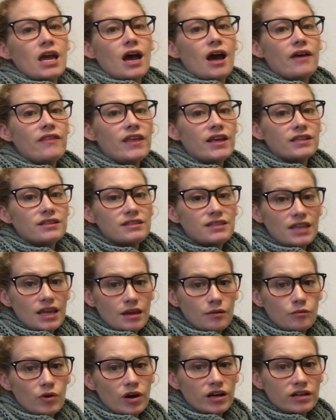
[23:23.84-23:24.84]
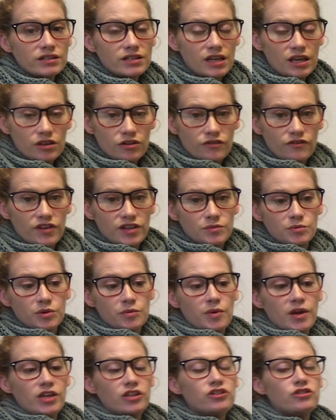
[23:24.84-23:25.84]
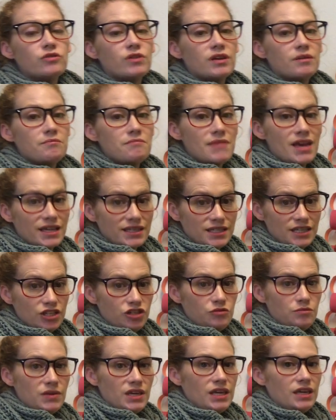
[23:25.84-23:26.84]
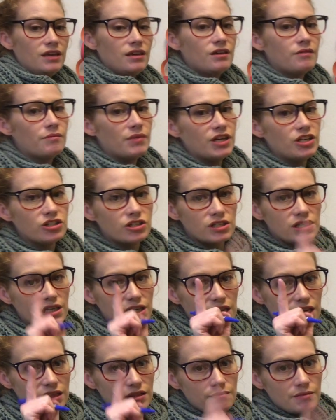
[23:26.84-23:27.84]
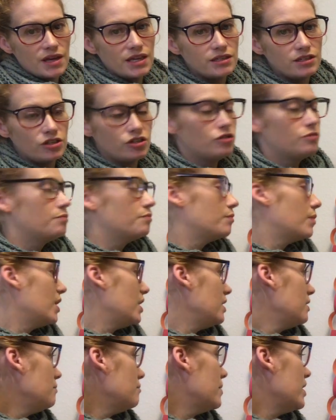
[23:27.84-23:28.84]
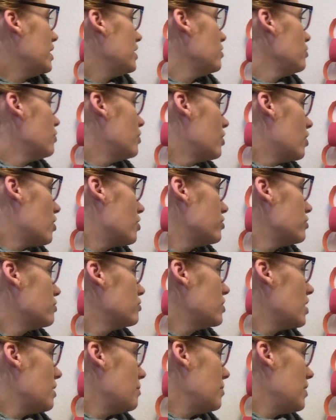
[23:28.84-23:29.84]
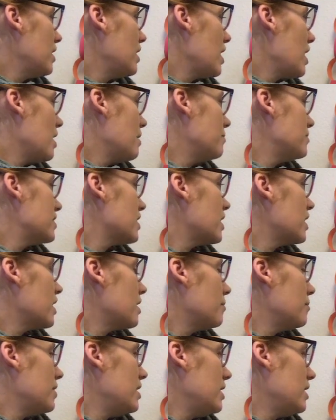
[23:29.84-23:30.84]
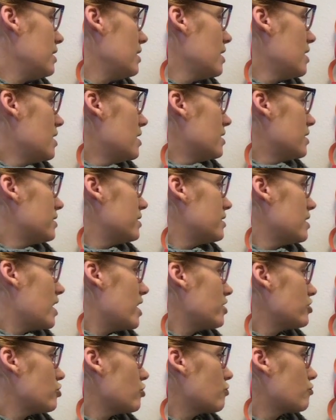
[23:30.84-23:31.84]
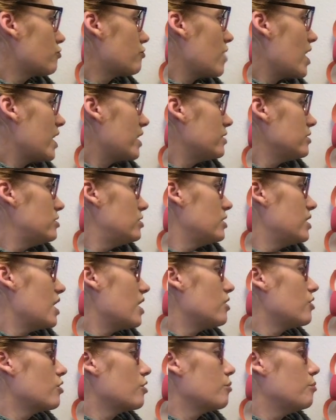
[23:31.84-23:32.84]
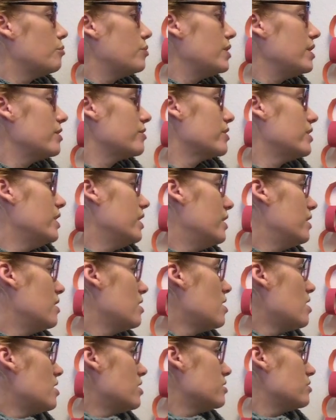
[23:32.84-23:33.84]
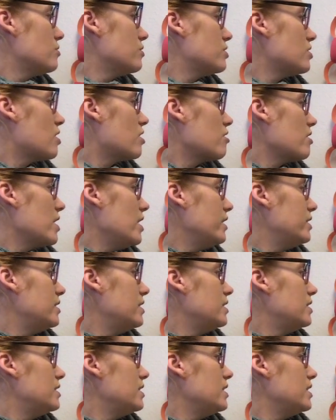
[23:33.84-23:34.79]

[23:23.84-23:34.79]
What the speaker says: On that same Rattle Together Facebook page, you can message me by just clicking the message button, but you can also type in m.me/Rattle Together, period. So it's RATTLE,